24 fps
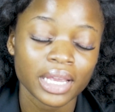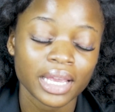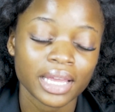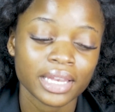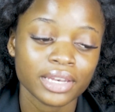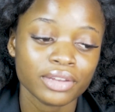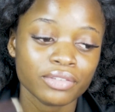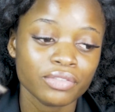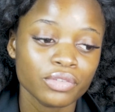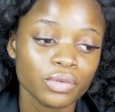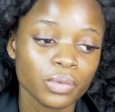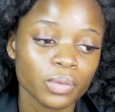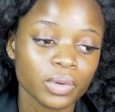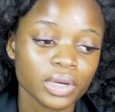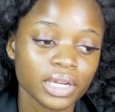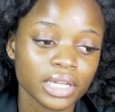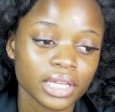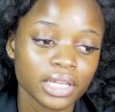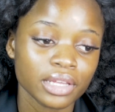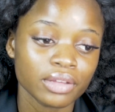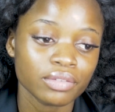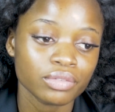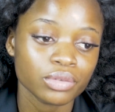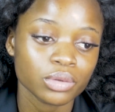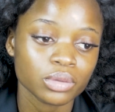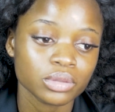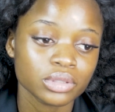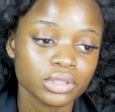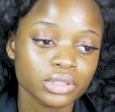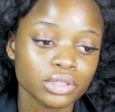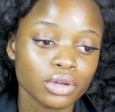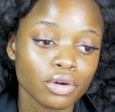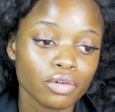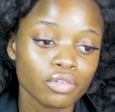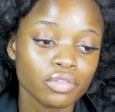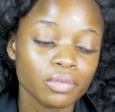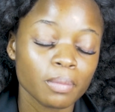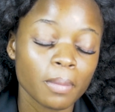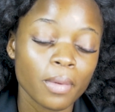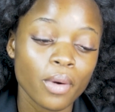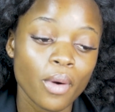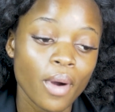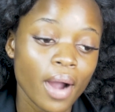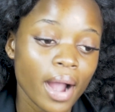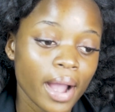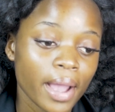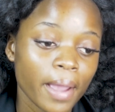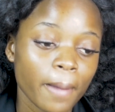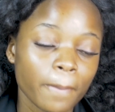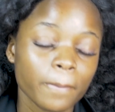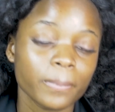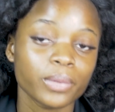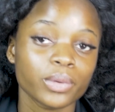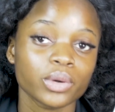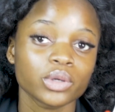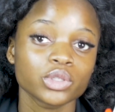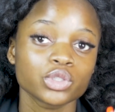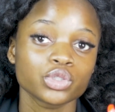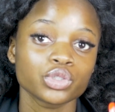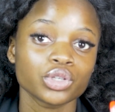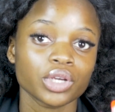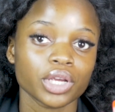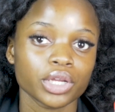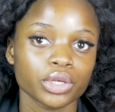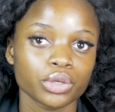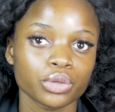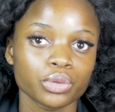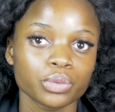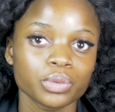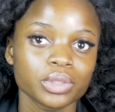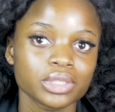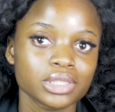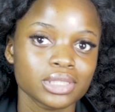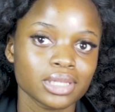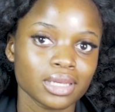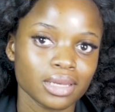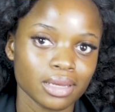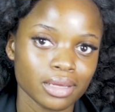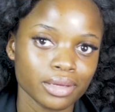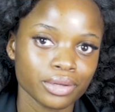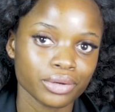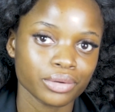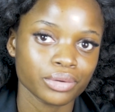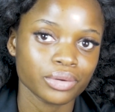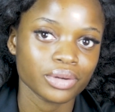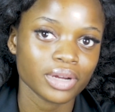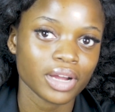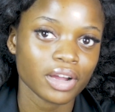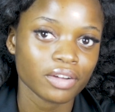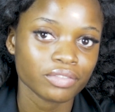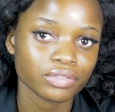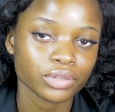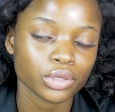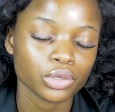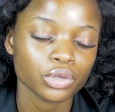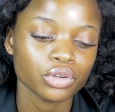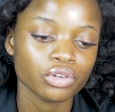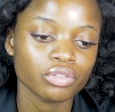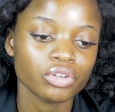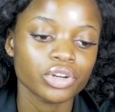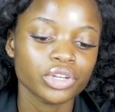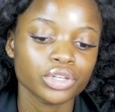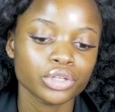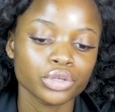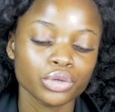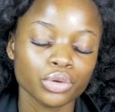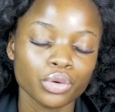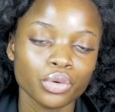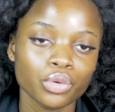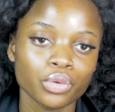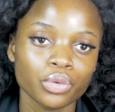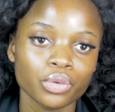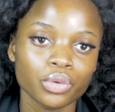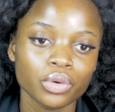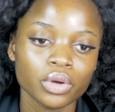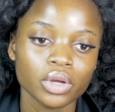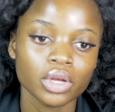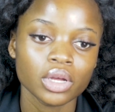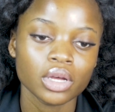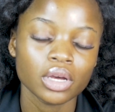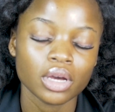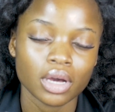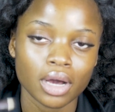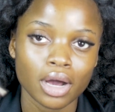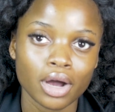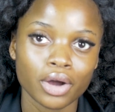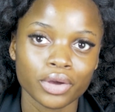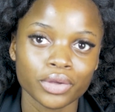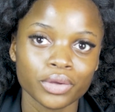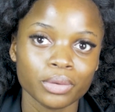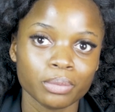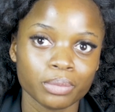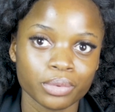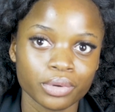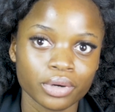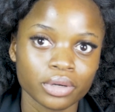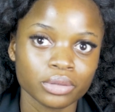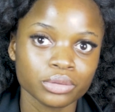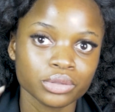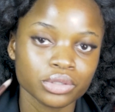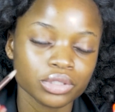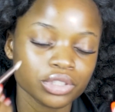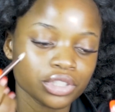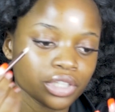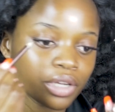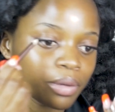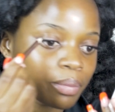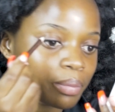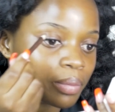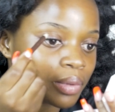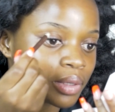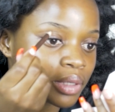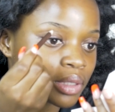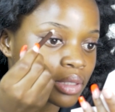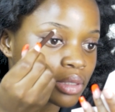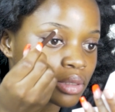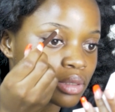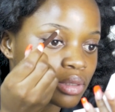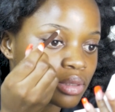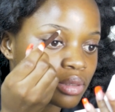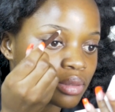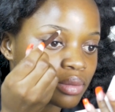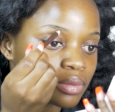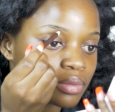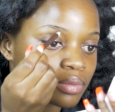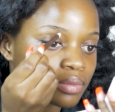and if you want to give yourself more eyebrows, you can do it later after you already know how your brows shape is.